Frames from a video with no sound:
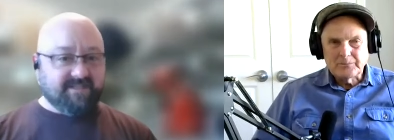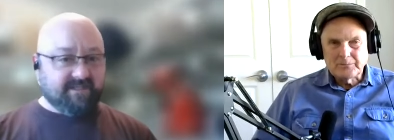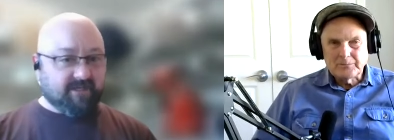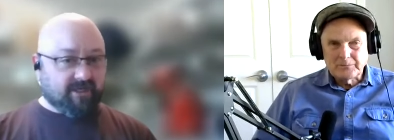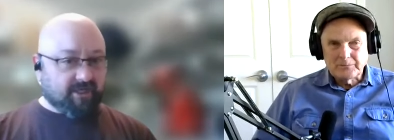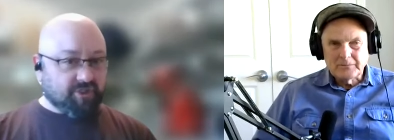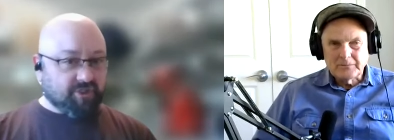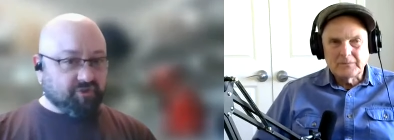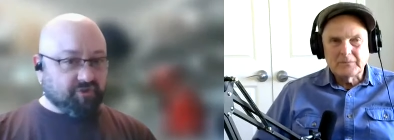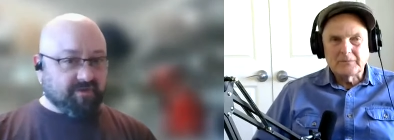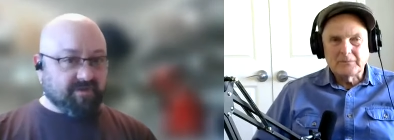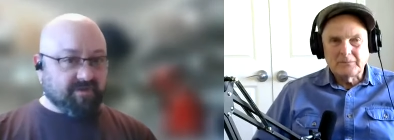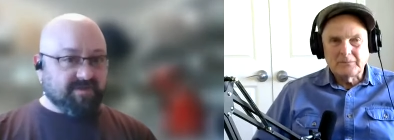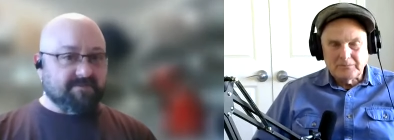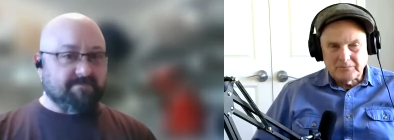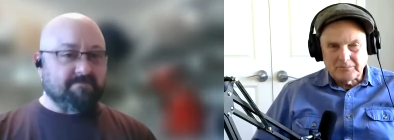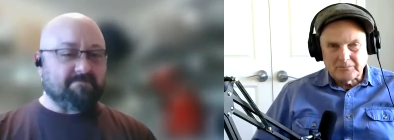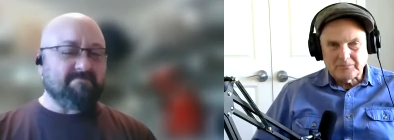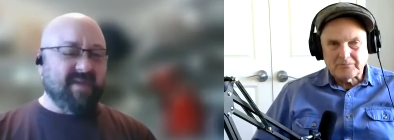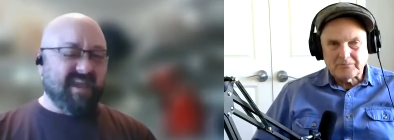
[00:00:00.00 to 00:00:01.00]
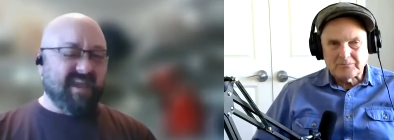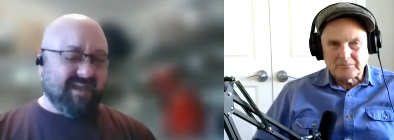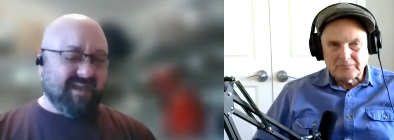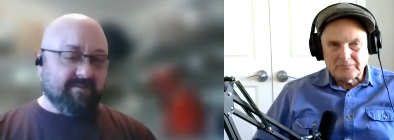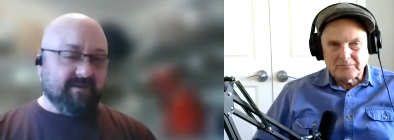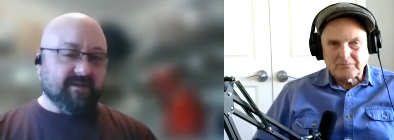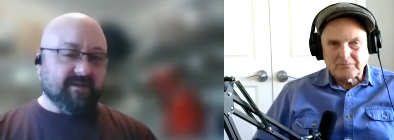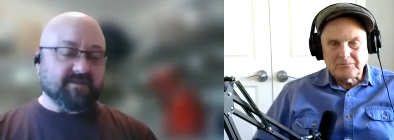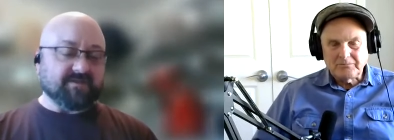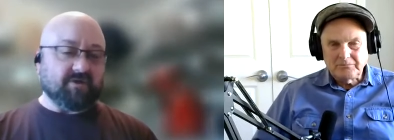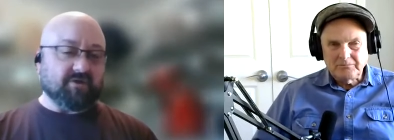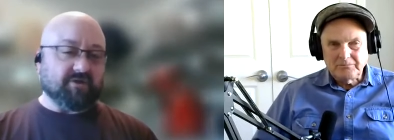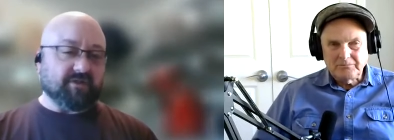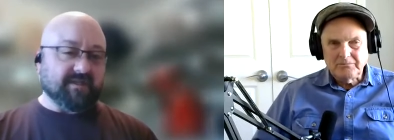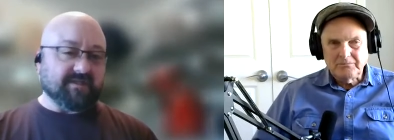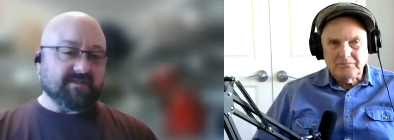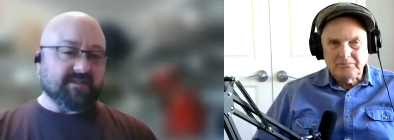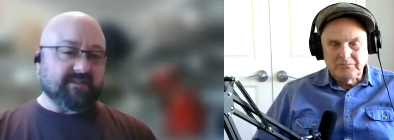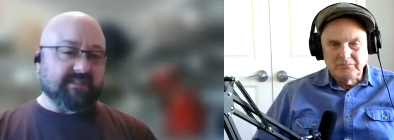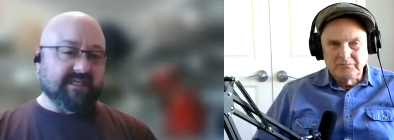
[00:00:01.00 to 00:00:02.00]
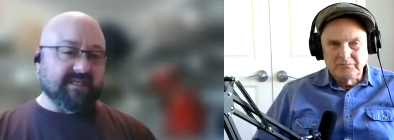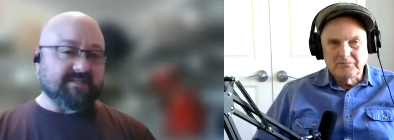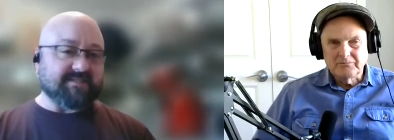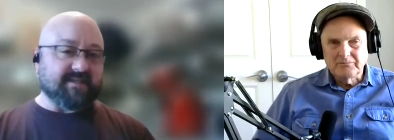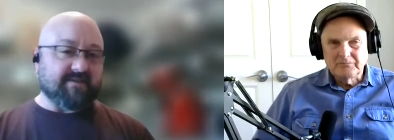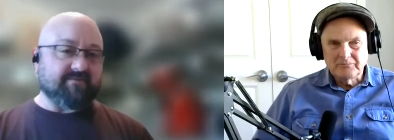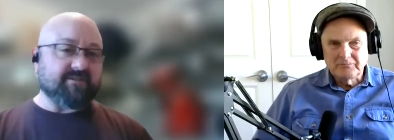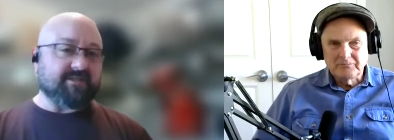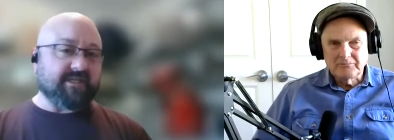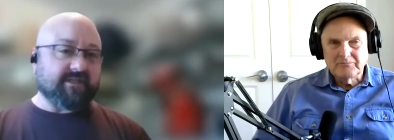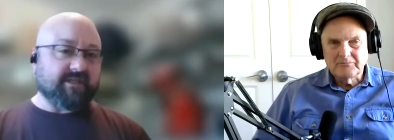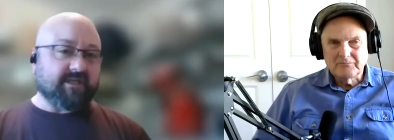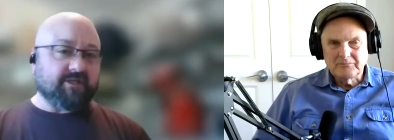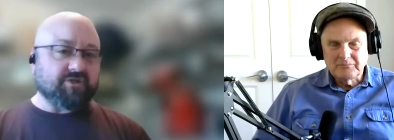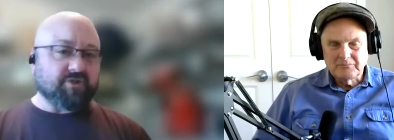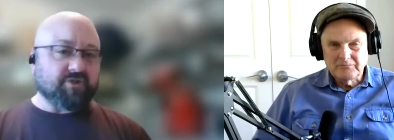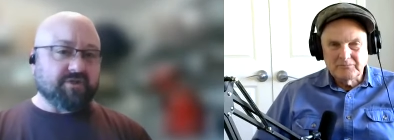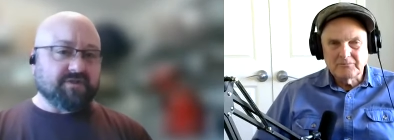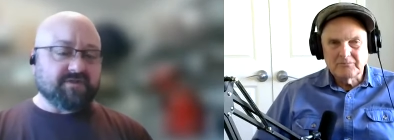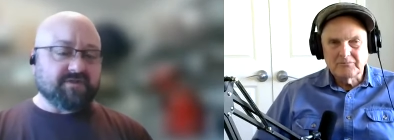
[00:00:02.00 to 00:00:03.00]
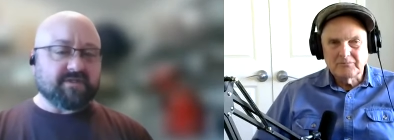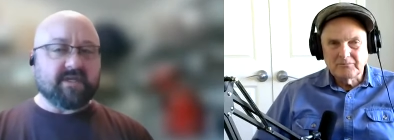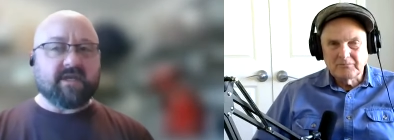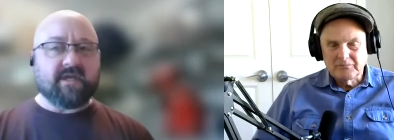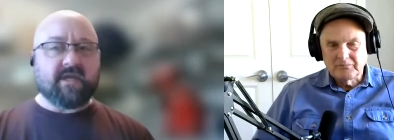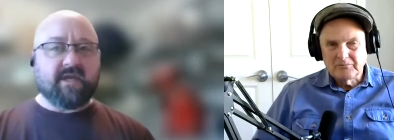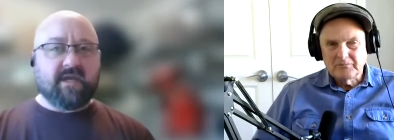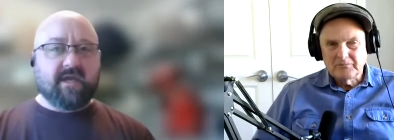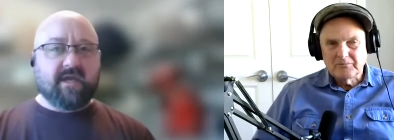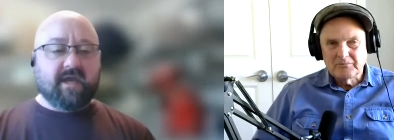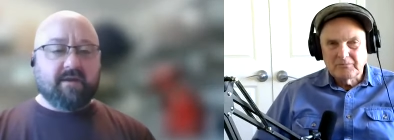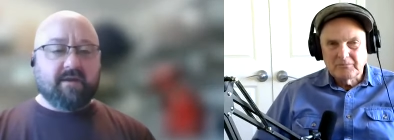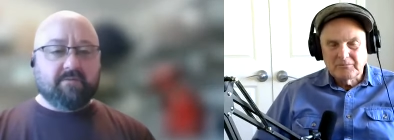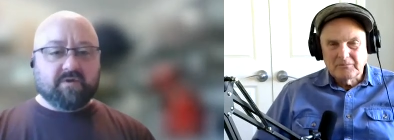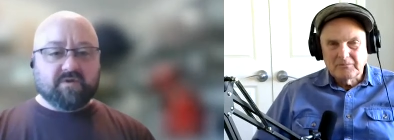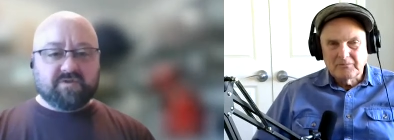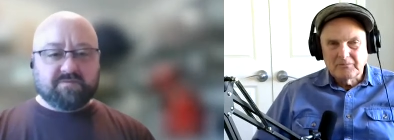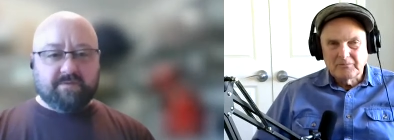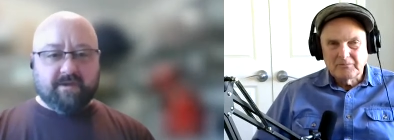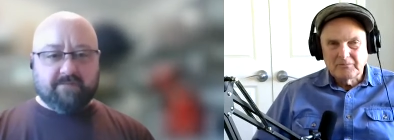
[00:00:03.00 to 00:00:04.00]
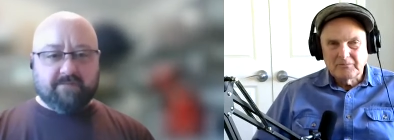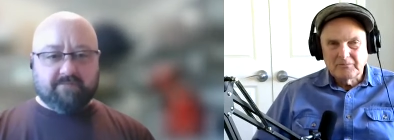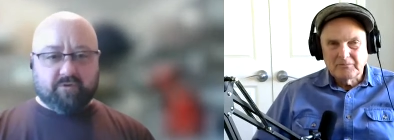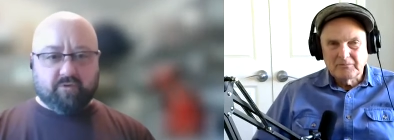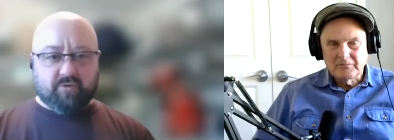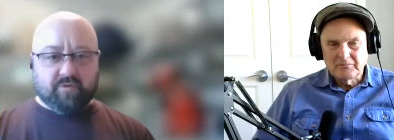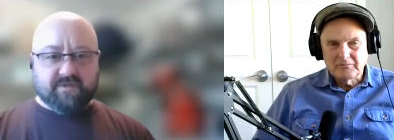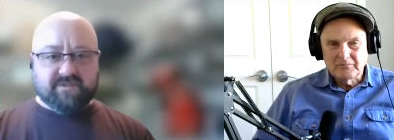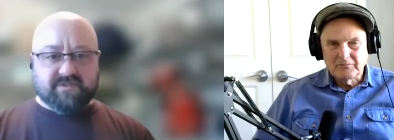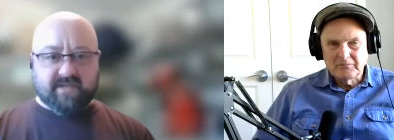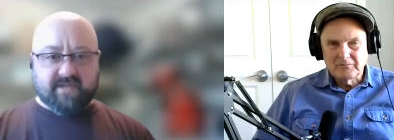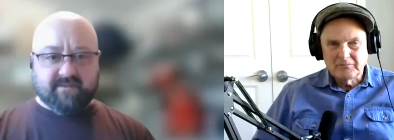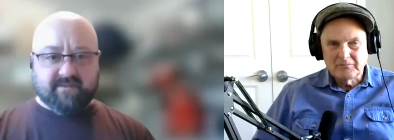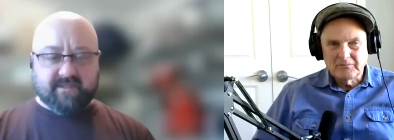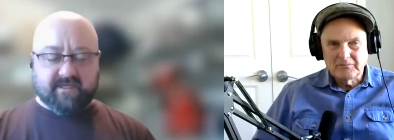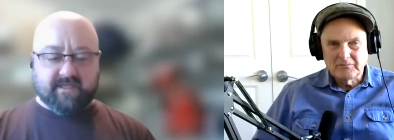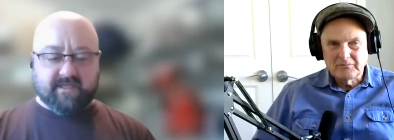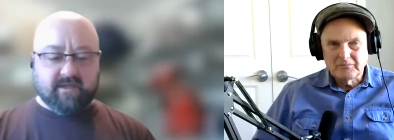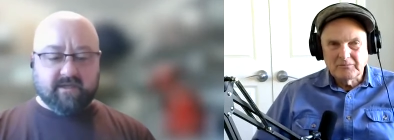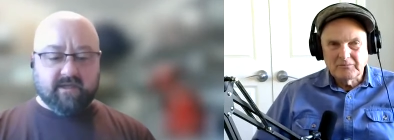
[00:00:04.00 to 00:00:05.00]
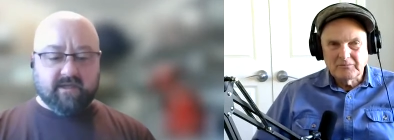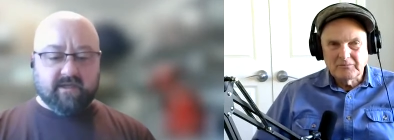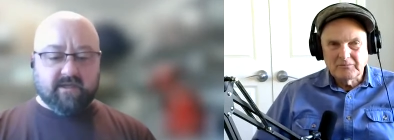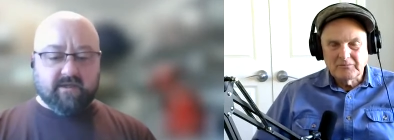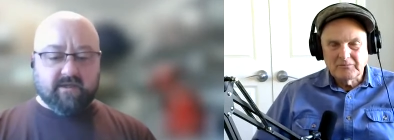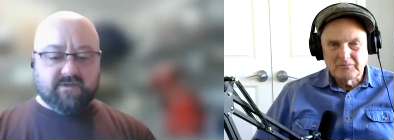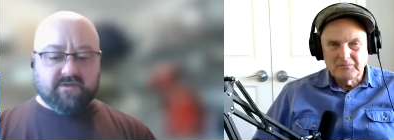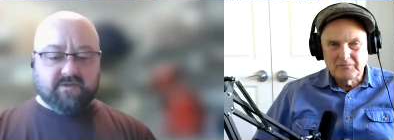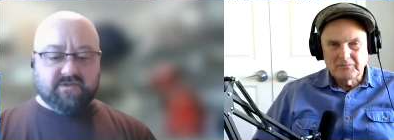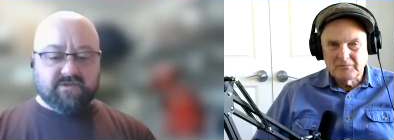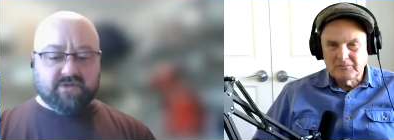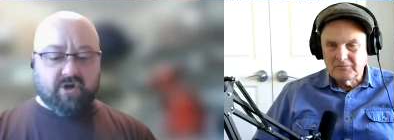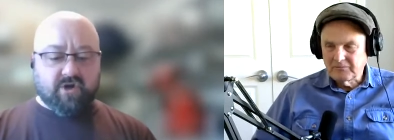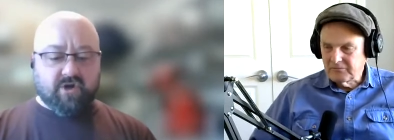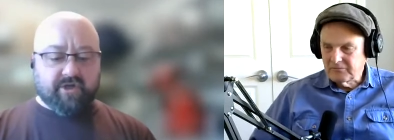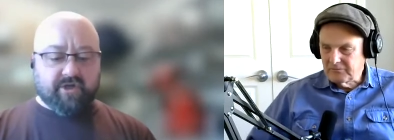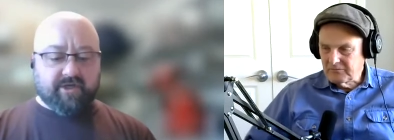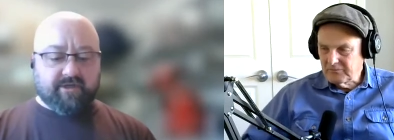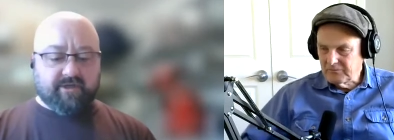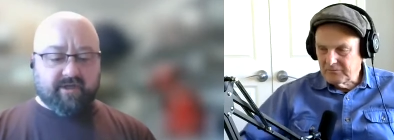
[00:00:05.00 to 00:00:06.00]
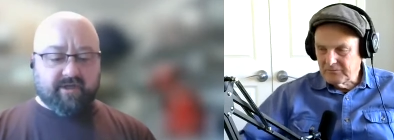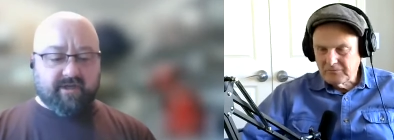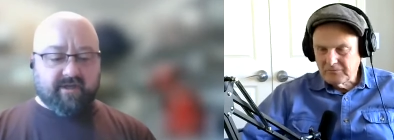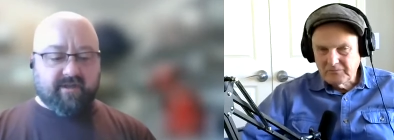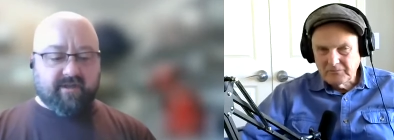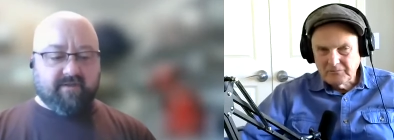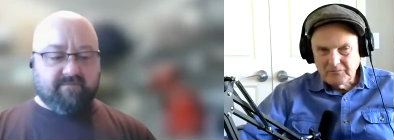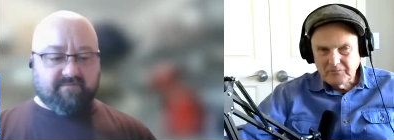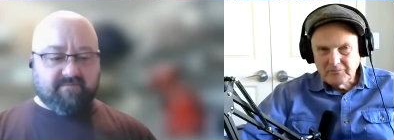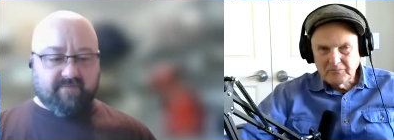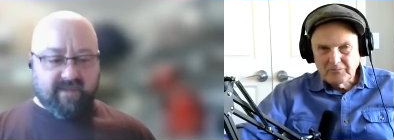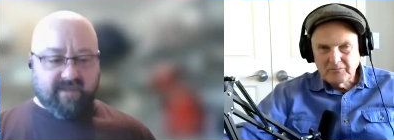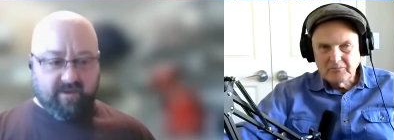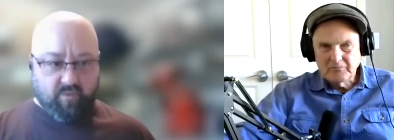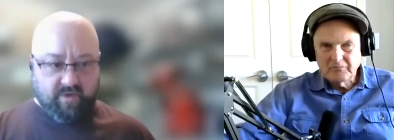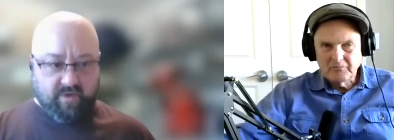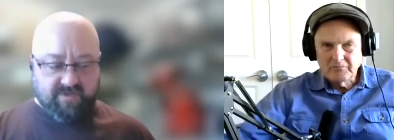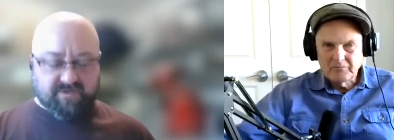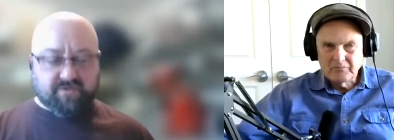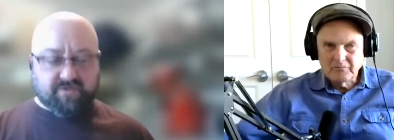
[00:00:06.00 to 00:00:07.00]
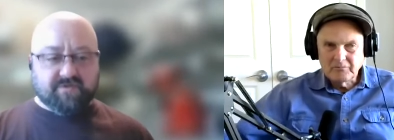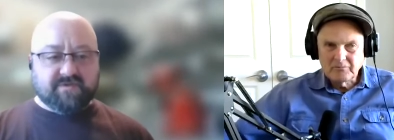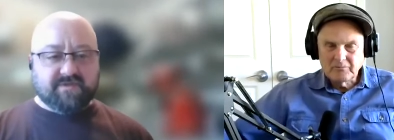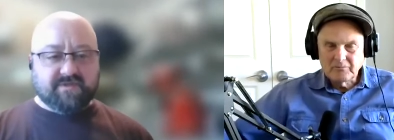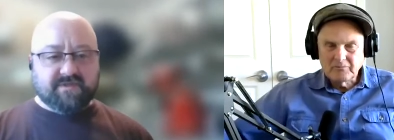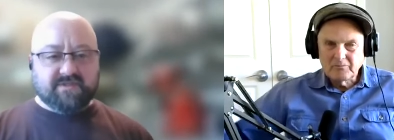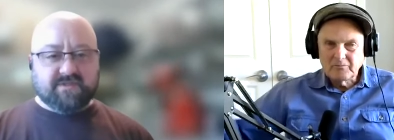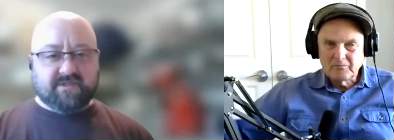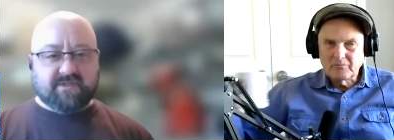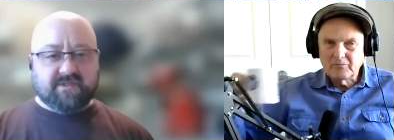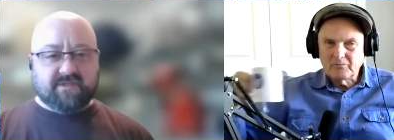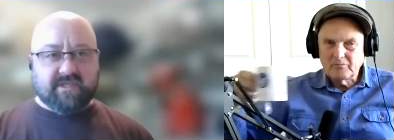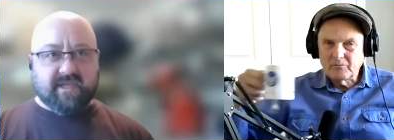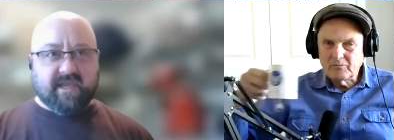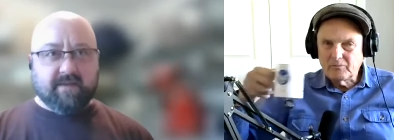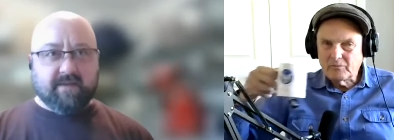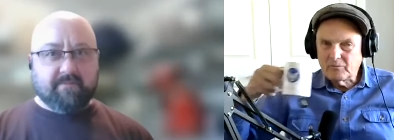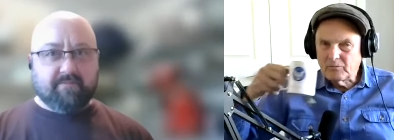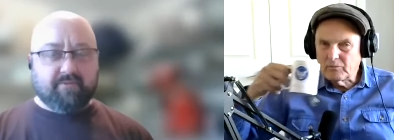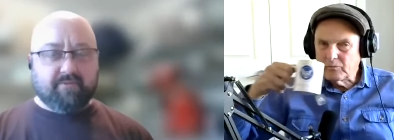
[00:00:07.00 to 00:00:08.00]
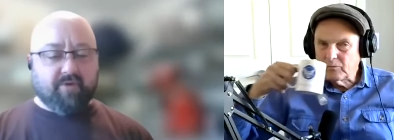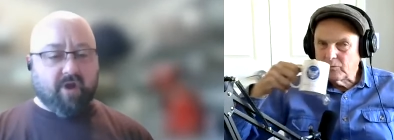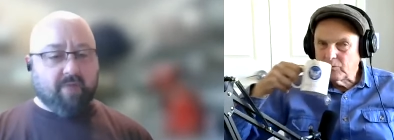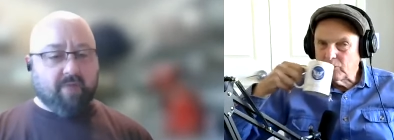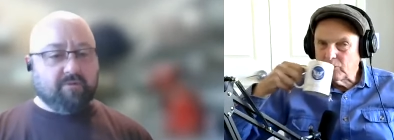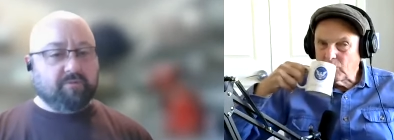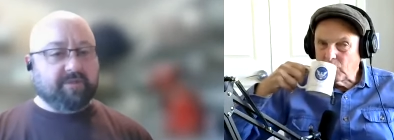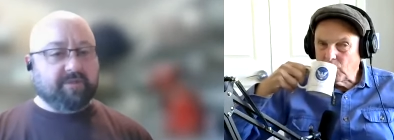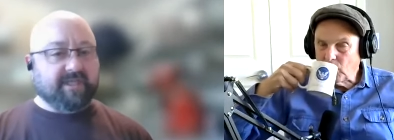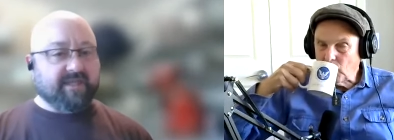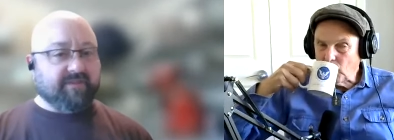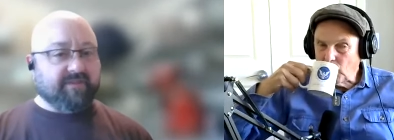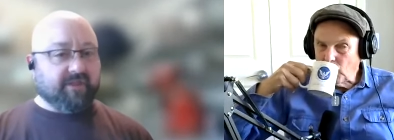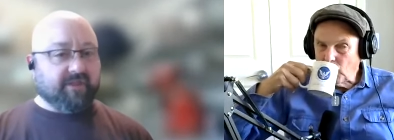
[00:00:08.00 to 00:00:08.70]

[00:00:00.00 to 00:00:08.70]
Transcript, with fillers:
Speaker 1: hundreds, maybe as early as the late seventeen hundreds. And most people would say that it started in Western Sicily and probably in the